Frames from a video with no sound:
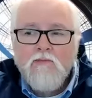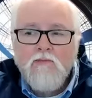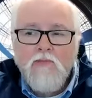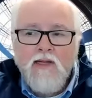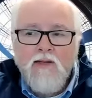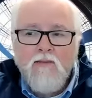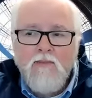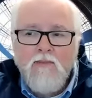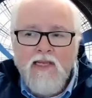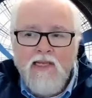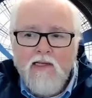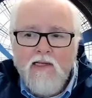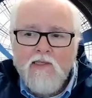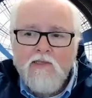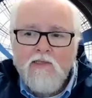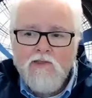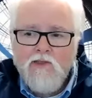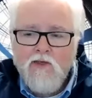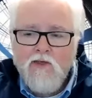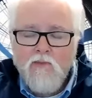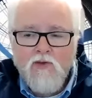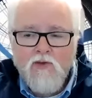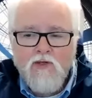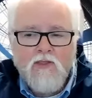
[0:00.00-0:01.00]
by being
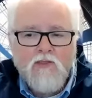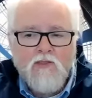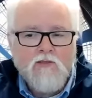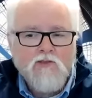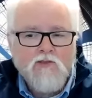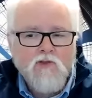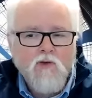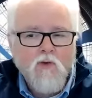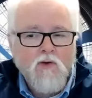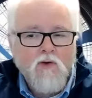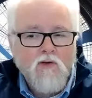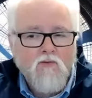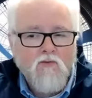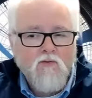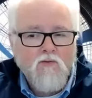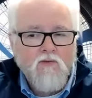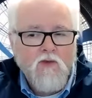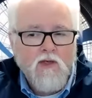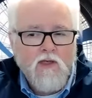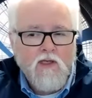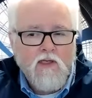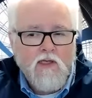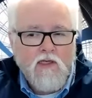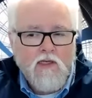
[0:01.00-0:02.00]
interpreted, sort of
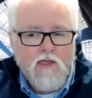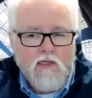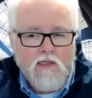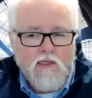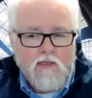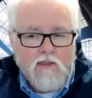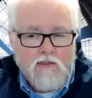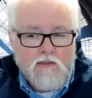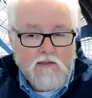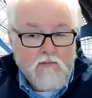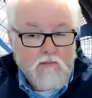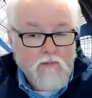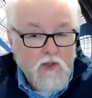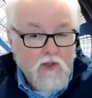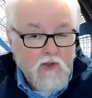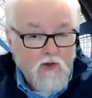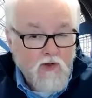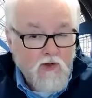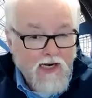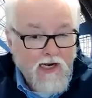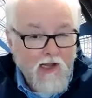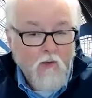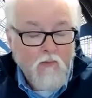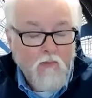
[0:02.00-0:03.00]
the computer
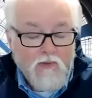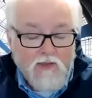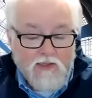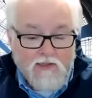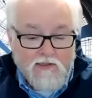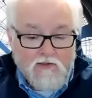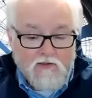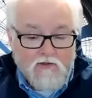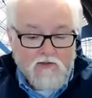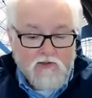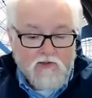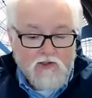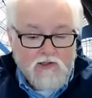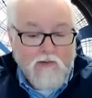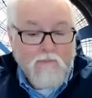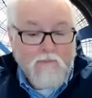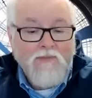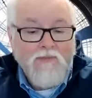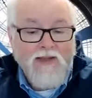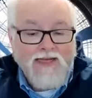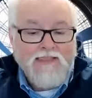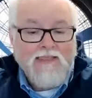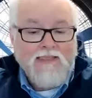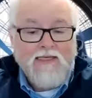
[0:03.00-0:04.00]
help can jump
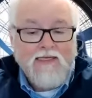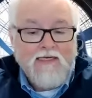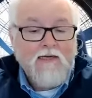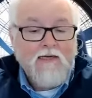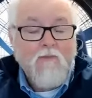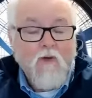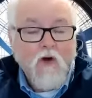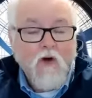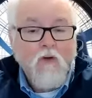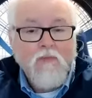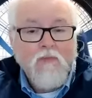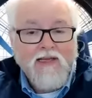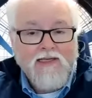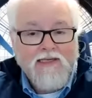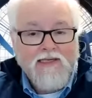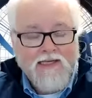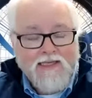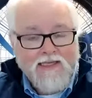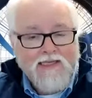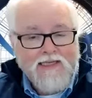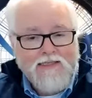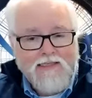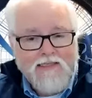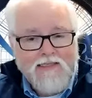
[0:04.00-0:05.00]
in at any moment. It
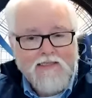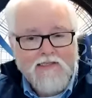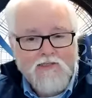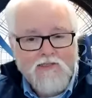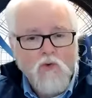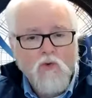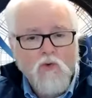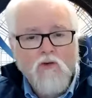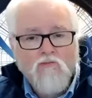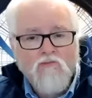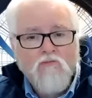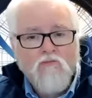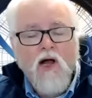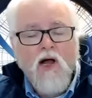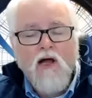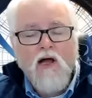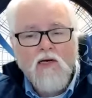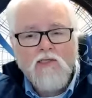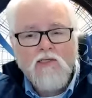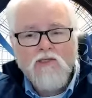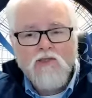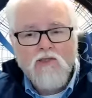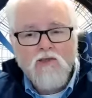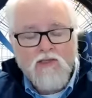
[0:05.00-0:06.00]
can and sort of
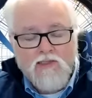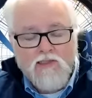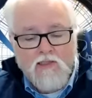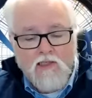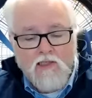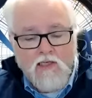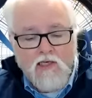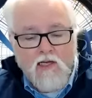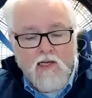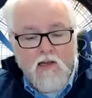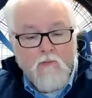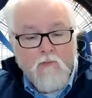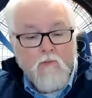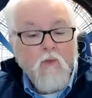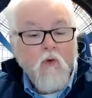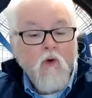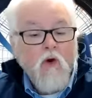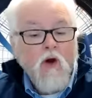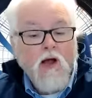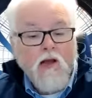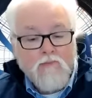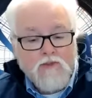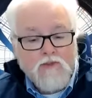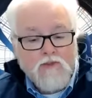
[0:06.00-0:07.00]
monitor and
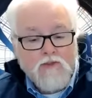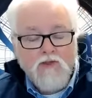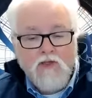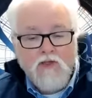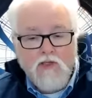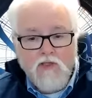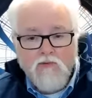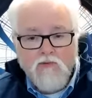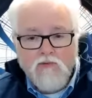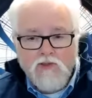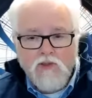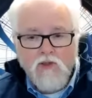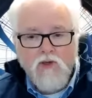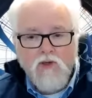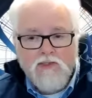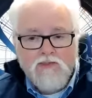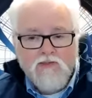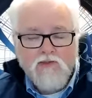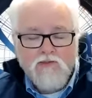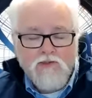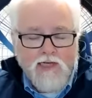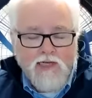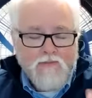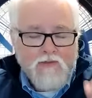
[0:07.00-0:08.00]
prompt the user as
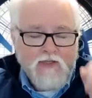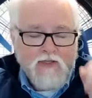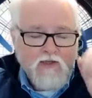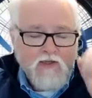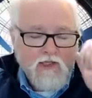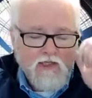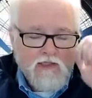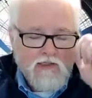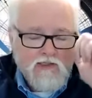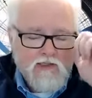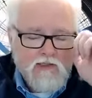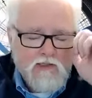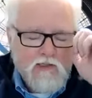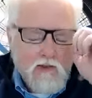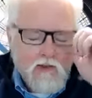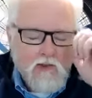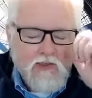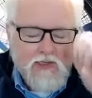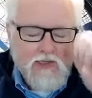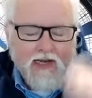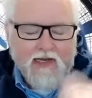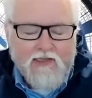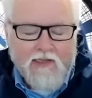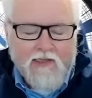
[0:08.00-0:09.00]
they're typing things into
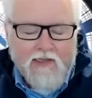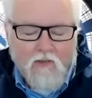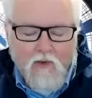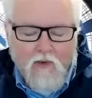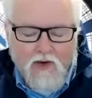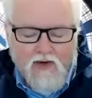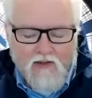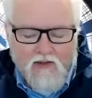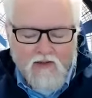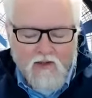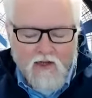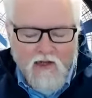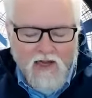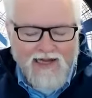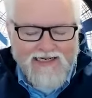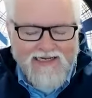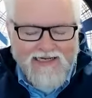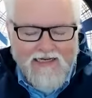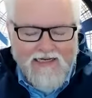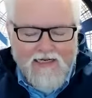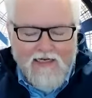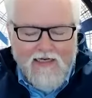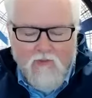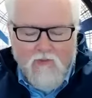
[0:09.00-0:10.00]
an
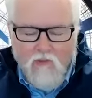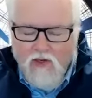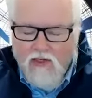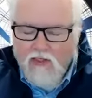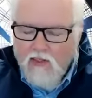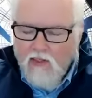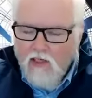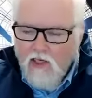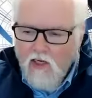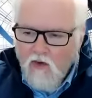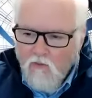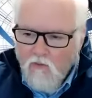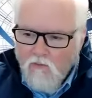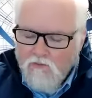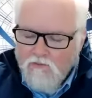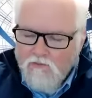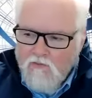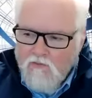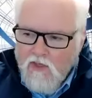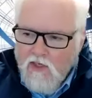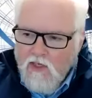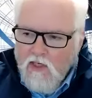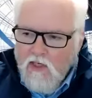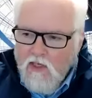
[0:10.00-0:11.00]
IDE where to go.
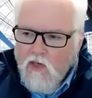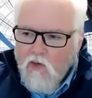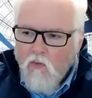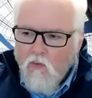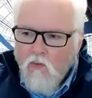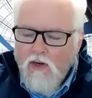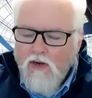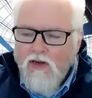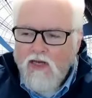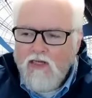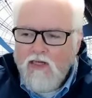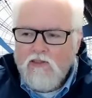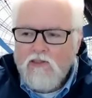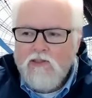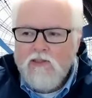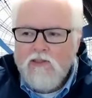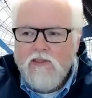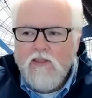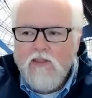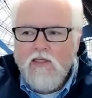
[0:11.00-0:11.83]
Whereas